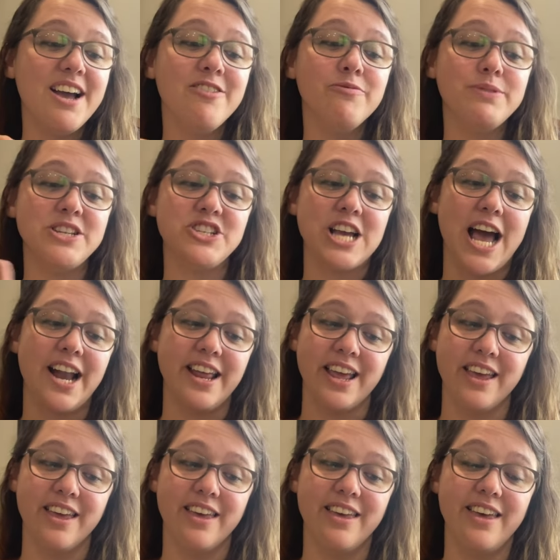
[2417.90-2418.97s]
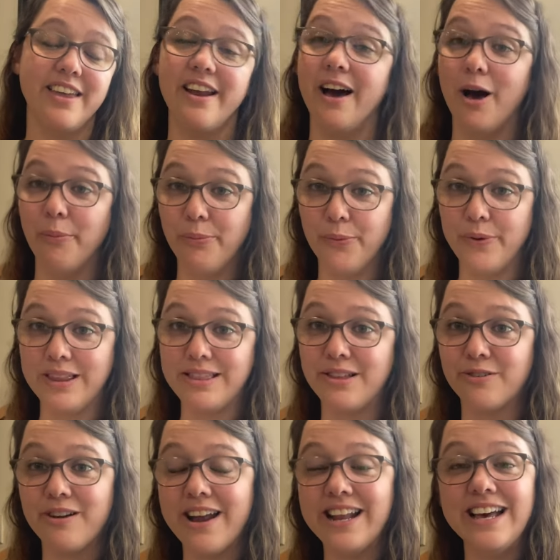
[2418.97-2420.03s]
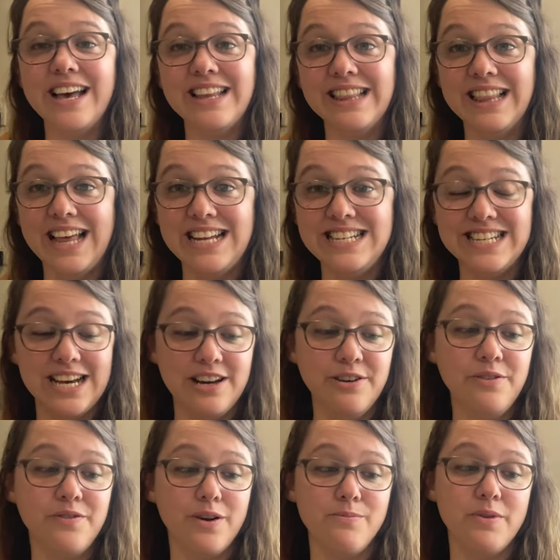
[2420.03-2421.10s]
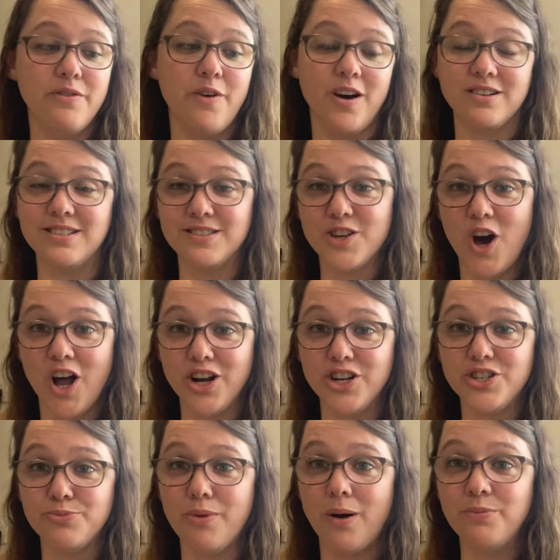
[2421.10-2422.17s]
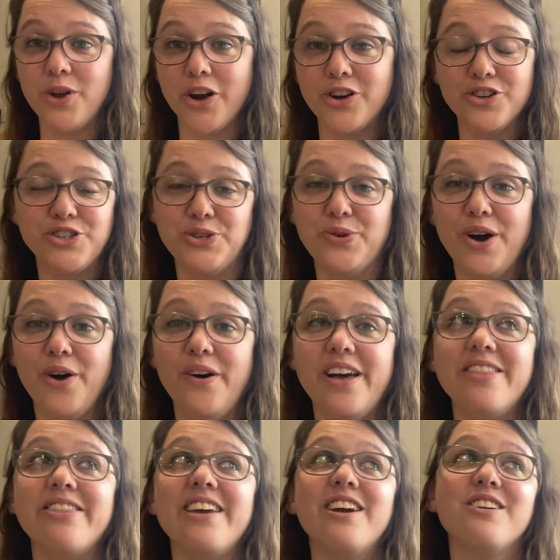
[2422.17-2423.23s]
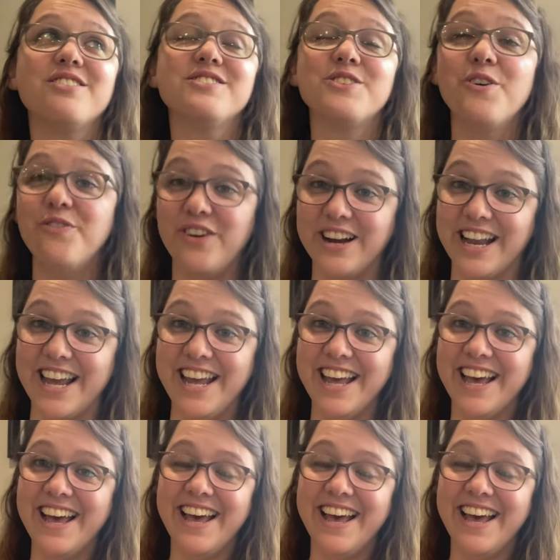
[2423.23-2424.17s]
been chatting it up with Lorena and Lenda from the Fox's Cottage mom-daughter duo, and they're so funny,